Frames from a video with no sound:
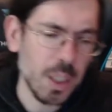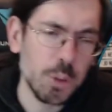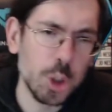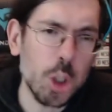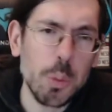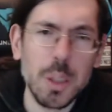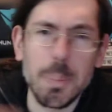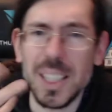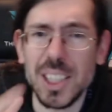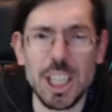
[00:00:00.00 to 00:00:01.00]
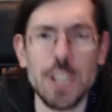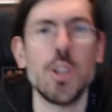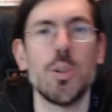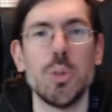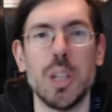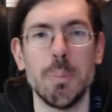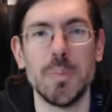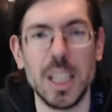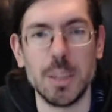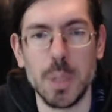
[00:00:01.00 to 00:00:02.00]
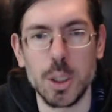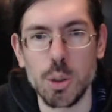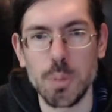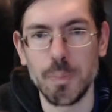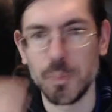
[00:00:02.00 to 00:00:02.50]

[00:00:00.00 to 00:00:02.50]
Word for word: you don't really pay attention to them that much.